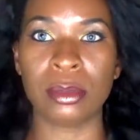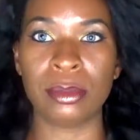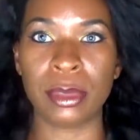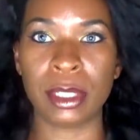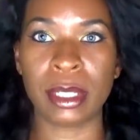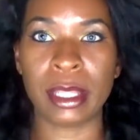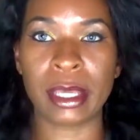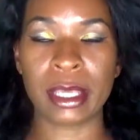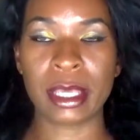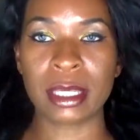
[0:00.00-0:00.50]

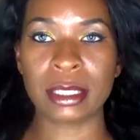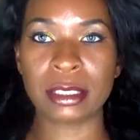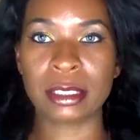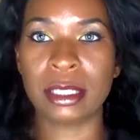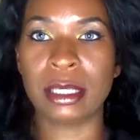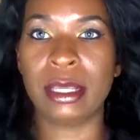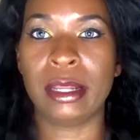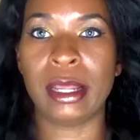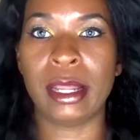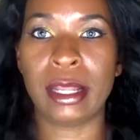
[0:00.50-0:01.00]
But like I
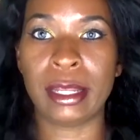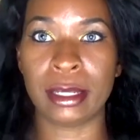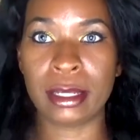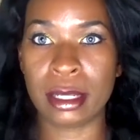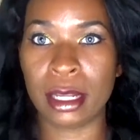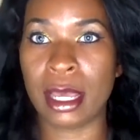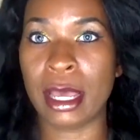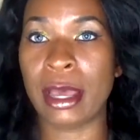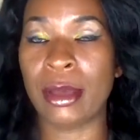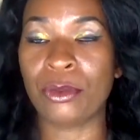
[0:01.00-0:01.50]
said,
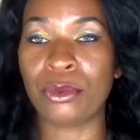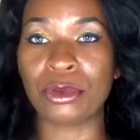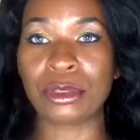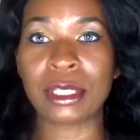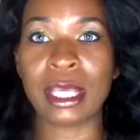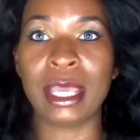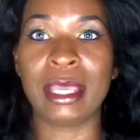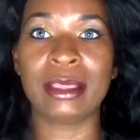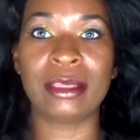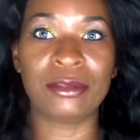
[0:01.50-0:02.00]
I will
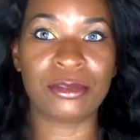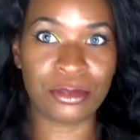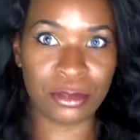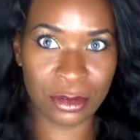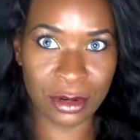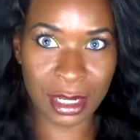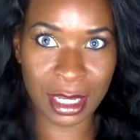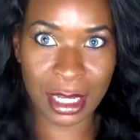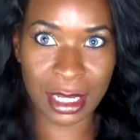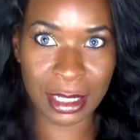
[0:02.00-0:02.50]
take the
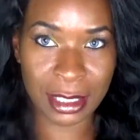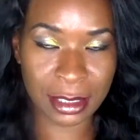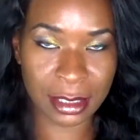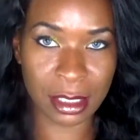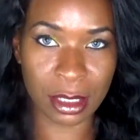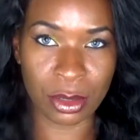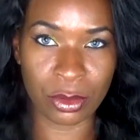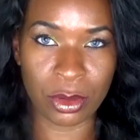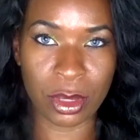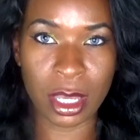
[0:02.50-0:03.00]
frizz,
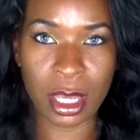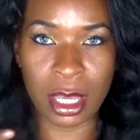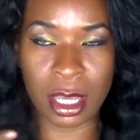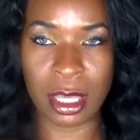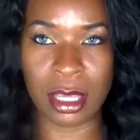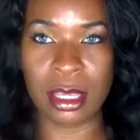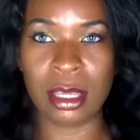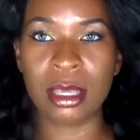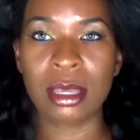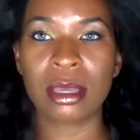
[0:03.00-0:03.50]

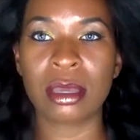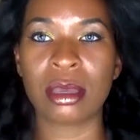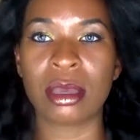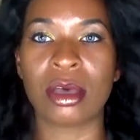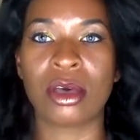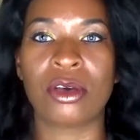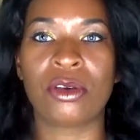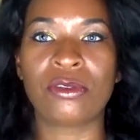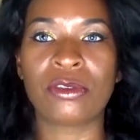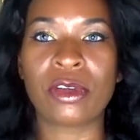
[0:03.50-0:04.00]
okay,
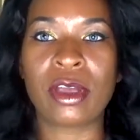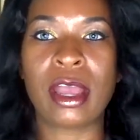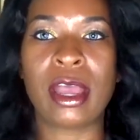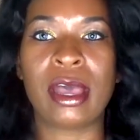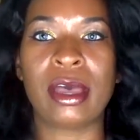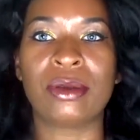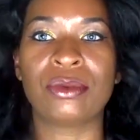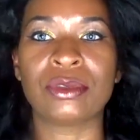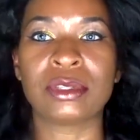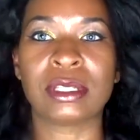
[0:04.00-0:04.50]
over
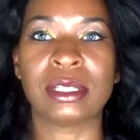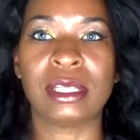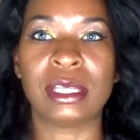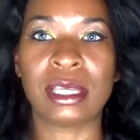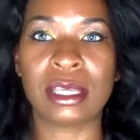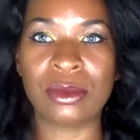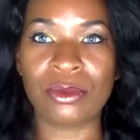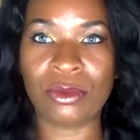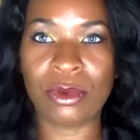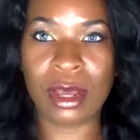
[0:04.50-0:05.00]
how it was
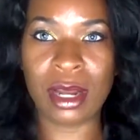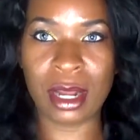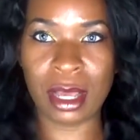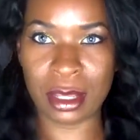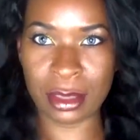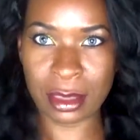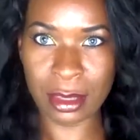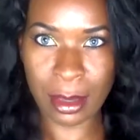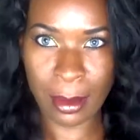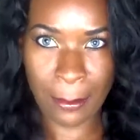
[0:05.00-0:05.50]
looking right
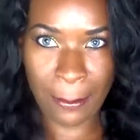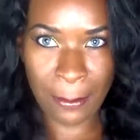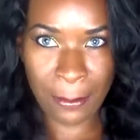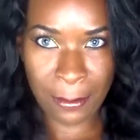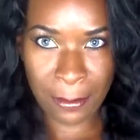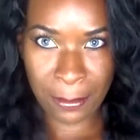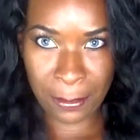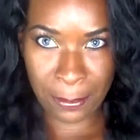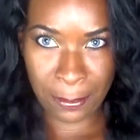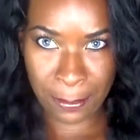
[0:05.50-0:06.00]
out the
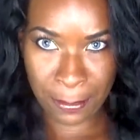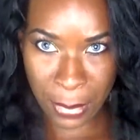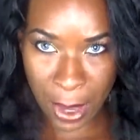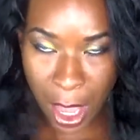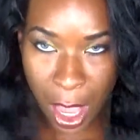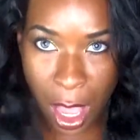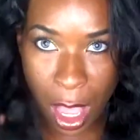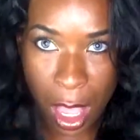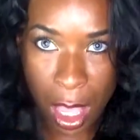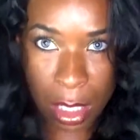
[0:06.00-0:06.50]

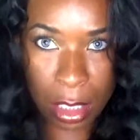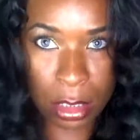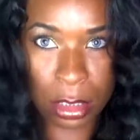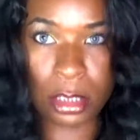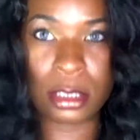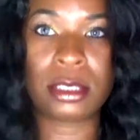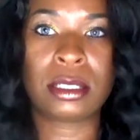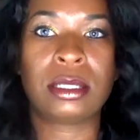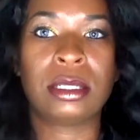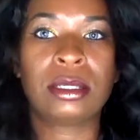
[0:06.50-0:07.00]

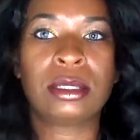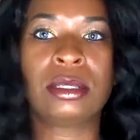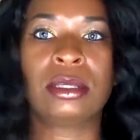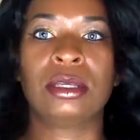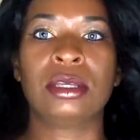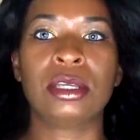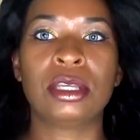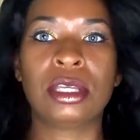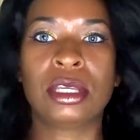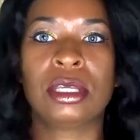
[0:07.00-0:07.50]
box.
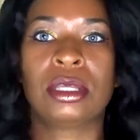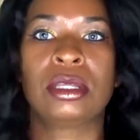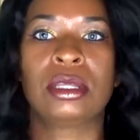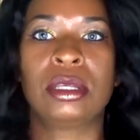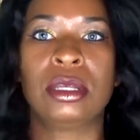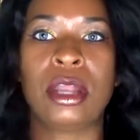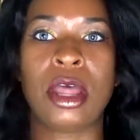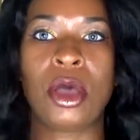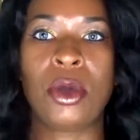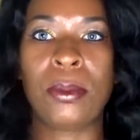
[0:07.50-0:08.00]

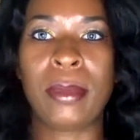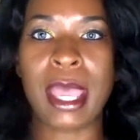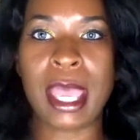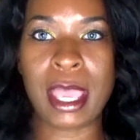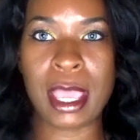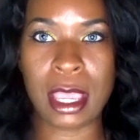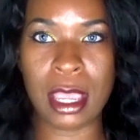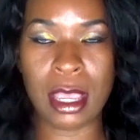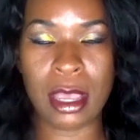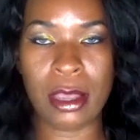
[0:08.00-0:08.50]
No
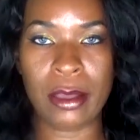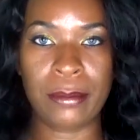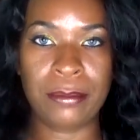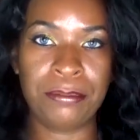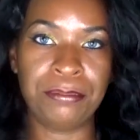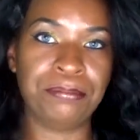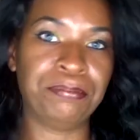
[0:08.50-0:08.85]
ma'am.